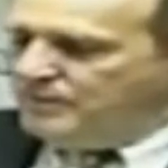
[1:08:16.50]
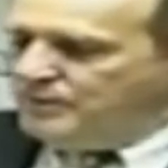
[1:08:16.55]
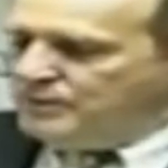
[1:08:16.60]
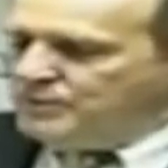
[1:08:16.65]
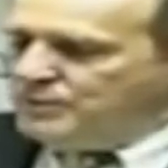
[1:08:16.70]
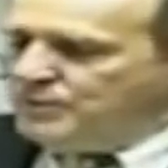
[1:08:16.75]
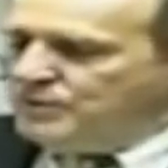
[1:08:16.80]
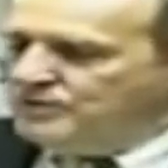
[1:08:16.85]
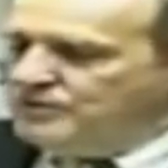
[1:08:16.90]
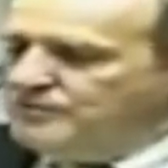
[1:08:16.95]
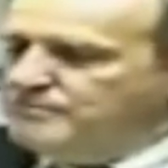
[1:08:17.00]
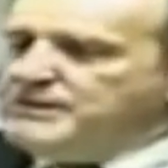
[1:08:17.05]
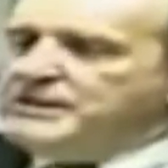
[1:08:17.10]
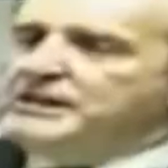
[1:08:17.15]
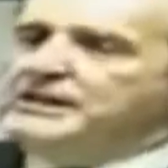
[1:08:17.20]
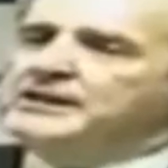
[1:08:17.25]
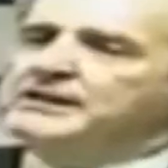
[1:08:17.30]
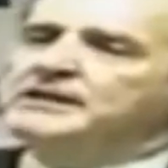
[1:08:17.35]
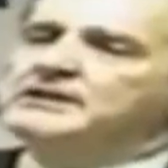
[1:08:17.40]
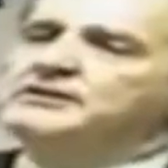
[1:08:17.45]
which were
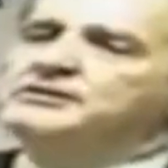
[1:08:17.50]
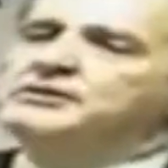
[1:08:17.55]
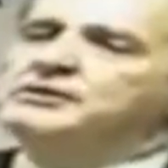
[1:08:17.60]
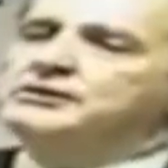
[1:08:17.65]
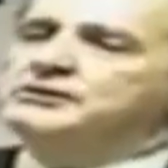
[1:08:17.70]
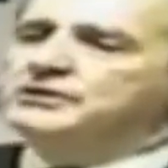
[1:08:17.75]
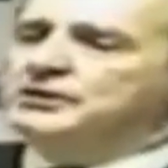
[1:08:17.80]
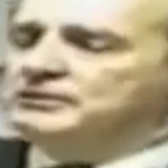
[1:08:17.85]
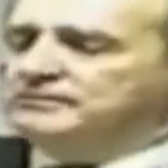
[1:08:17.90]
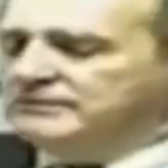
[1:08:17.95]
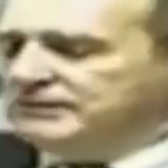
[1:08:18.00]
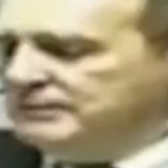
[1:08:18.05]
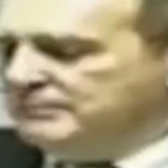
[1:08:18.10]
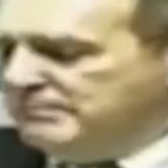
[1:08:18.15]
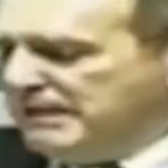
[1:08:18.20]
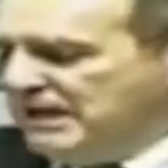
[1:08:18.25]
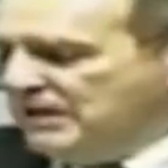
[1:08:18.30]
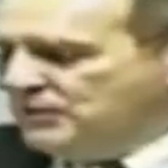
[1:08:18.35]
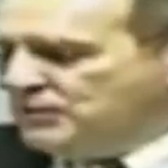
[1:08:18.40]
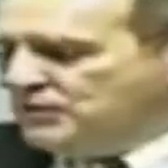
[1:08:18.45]
immediately turned over to
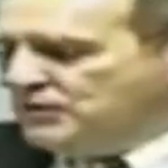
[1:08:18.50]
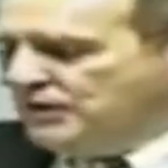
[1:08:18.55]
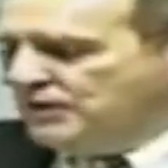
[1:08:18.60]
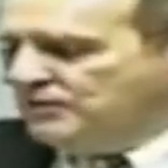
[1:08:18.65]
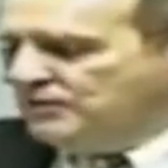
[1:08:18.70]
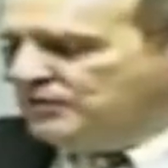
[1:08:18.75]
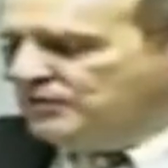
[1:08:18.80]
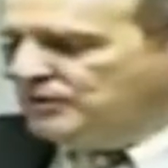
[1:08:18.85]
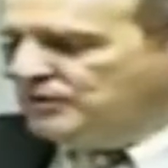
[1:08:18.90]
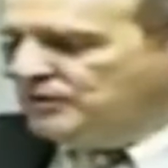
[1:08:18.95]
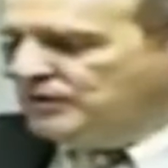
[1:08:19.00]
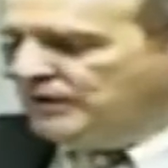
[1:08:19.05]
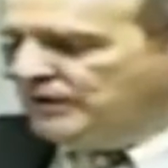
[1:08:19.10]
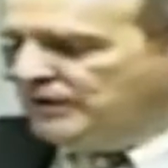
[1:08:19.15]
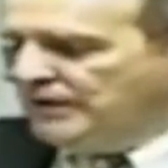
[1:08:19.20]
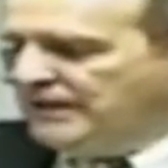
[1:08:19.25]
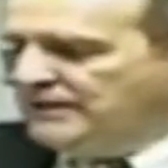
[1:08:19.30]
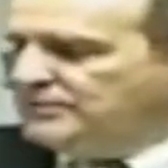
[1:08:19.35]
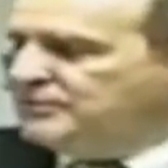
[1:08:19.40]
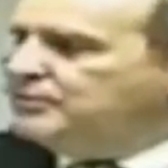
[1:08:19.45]
Mao Zedong
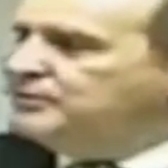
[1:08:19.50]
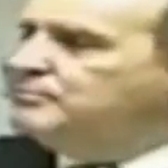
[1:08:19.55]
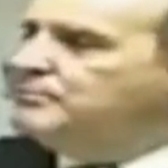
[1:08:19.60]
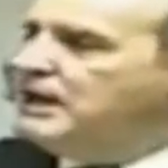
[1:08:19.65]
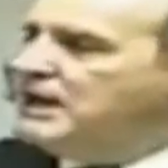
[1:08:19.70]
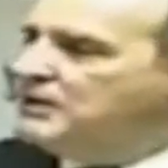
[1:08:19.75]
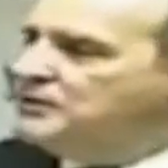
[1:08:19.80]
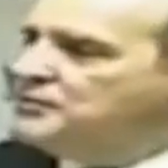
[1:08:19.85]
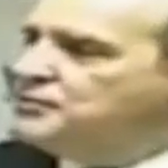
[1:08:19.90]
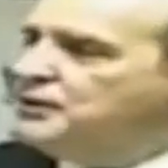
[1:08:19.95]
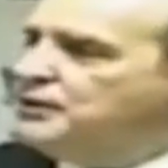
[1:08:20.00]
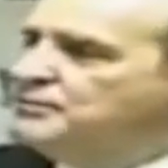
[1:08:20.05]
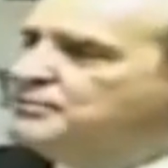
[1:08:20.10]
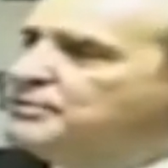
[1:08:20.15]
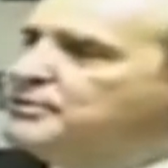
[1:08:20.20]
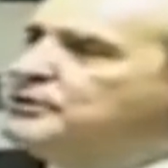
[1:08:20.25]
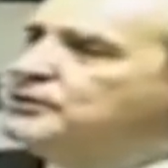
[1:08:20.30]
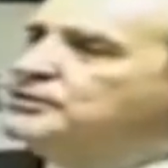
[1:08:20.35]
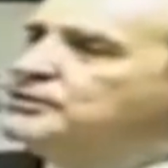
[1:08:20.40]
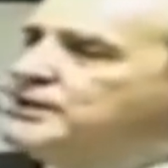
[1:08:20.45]
and led to Mao
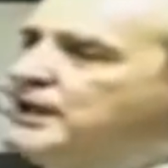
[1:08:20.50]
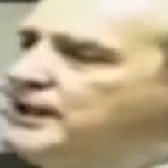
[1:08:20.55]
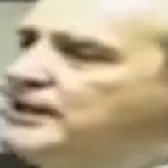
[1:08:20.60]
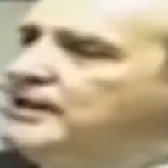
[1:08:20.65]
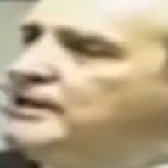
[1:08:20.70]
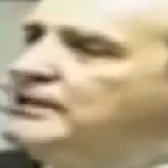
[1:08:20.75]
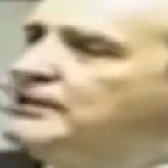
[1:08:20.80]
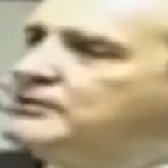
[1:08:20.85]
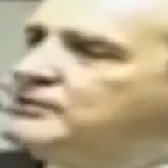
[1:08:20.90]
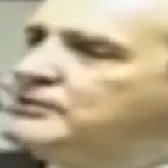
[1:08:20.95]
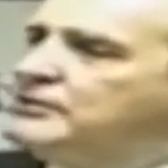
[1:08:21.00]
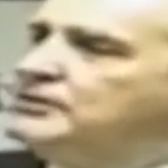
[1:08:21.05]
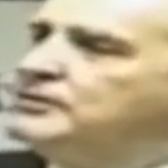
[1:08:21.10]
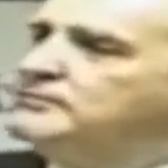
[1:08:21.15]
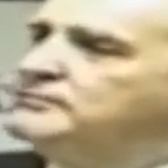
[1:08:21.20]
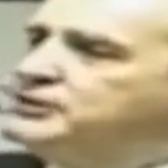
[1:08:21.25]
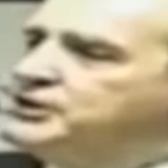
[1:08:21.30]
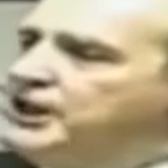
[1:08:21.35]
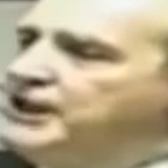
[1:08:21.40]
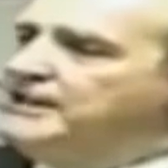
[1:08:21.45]
Zedong taking control
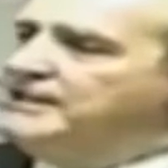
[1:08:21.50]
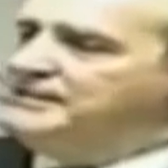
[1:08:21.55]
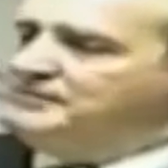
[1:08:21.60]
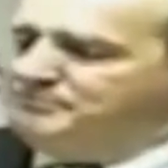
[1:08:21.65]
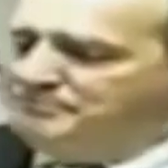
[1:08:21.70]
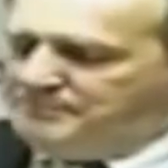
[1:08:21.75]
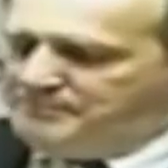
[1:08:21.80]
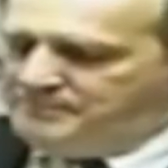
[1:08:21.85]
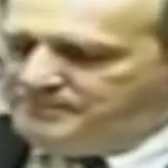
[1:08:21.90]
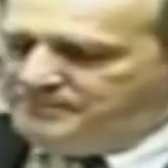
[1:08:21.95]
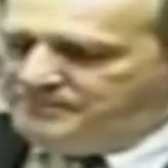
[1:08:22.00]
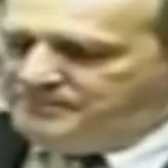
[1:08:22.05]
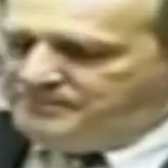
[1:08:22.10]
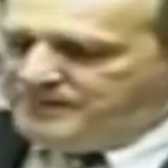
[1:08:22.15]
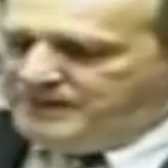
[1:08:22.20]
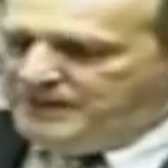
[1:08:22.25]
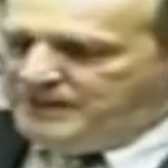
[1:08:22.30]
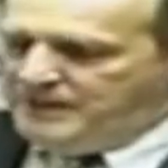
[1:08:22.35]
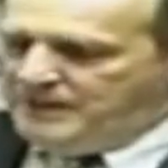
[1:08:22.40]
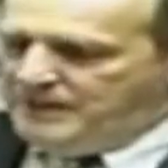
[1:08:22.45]
of China.
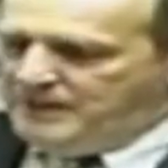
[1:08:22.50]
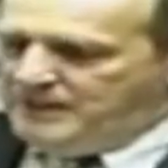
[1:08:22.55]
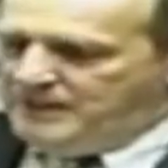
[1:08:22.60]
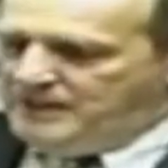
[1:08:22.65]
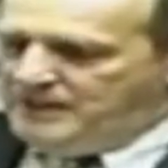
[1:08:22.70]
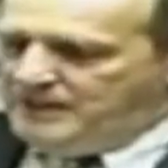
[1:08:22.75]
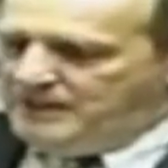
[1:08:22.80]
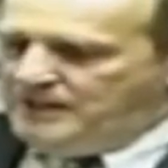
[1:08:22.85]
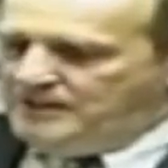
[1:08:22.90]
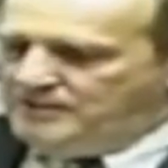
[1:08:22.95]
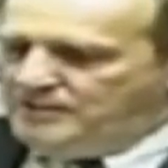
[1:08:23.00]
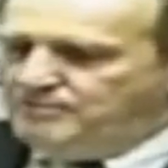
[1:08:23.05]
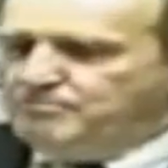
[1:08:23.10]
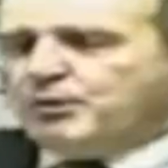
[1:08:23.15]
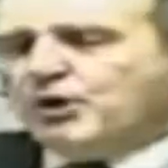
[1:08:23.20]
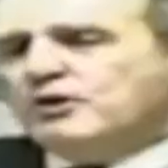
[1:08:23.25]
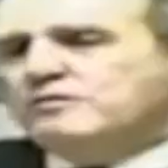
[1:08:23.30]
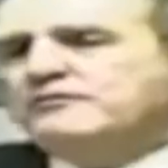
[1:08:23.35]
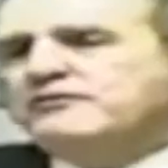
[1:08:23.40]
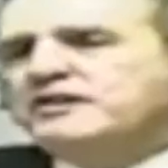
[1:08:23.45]
The
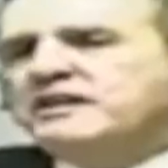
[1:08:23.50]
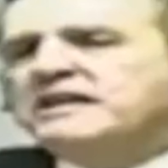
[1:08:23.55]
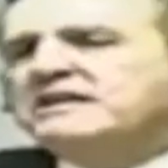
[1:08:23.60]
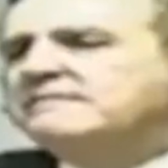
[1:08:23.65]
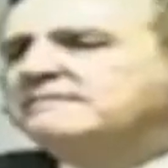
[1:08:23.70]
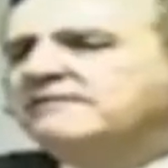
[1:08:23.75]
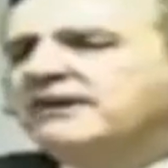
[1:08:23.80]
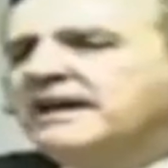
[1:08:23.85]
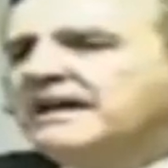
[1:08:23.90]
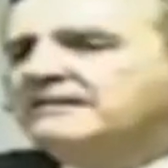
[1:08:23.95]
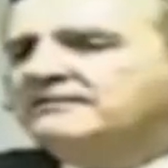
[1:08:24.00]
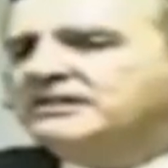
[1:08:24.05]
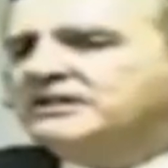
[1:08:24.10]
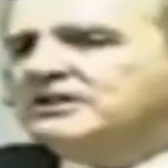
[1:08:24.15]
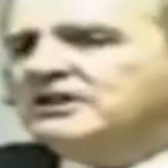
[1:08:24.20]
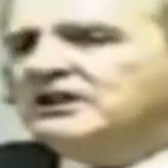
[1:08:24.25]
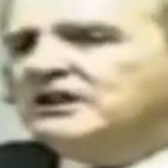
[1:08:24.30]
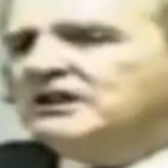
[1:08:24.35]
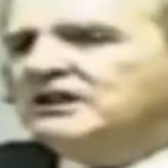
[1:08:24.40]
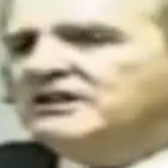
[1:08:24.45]
perfidy involved
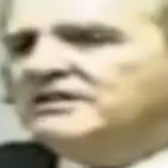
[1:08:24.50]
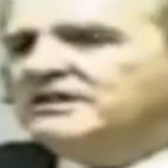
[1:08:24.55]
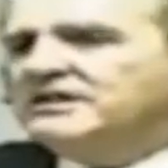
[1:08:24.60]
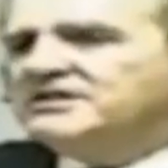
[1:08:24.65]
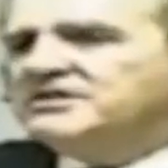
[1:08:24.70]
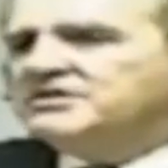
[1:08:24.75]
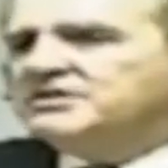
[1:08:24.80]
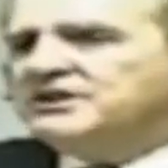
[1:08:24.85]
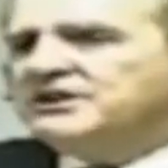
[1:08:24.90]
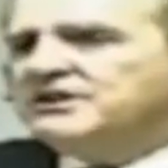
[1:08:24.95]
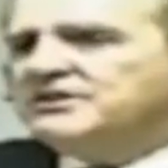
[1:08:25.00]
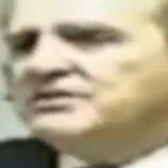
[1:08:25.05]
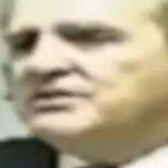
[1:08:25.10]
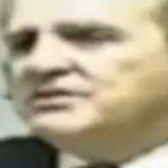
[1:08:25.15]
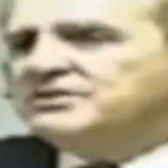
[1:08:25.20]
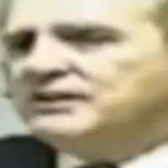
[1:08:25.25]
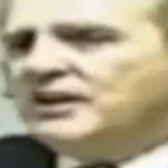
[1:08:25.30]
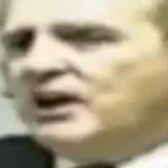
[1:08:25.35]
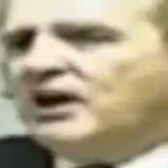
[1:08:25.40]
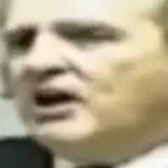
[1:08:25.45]
in all of this
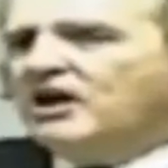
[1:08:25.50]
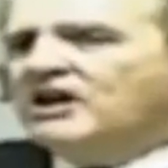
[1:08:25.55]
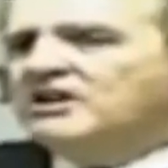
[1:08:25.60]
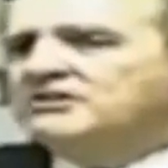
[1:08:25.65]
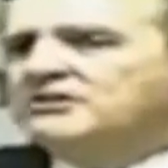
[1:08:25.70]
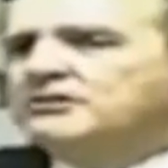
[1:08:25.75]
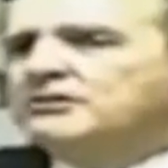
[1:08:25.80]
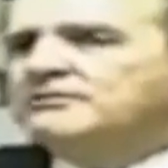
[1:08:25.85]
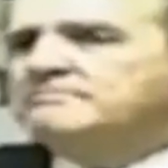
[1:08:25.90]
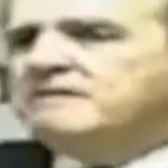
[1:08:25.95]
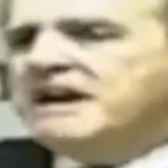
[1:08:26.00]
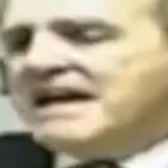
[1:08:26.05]
is hard to